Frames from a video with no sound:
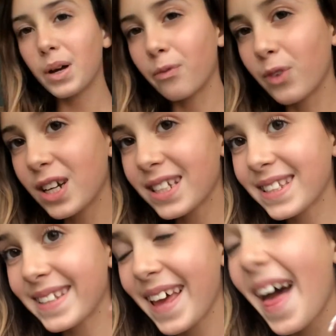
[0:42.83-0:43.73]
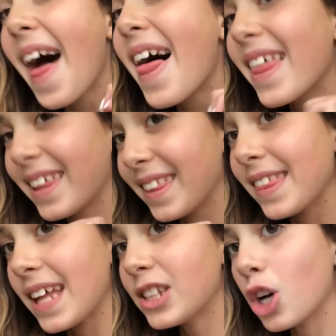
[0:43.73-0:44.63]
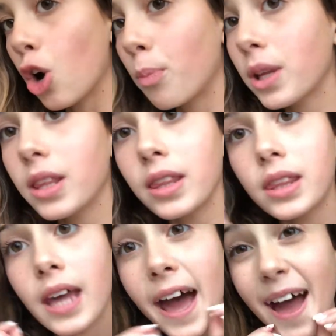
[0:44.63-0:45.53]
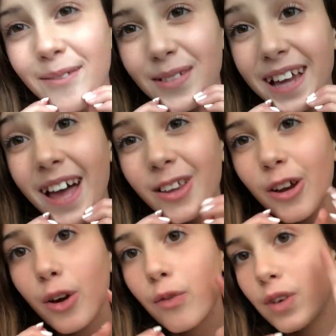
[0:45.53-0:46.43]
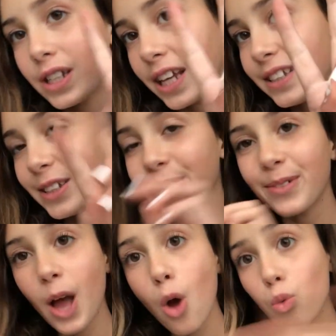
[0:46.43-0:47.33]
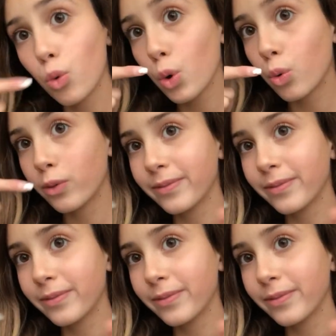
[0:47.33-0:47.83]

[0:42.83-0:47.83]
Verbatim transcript: But first, let's open the Advent calendar for Day 2. Woo.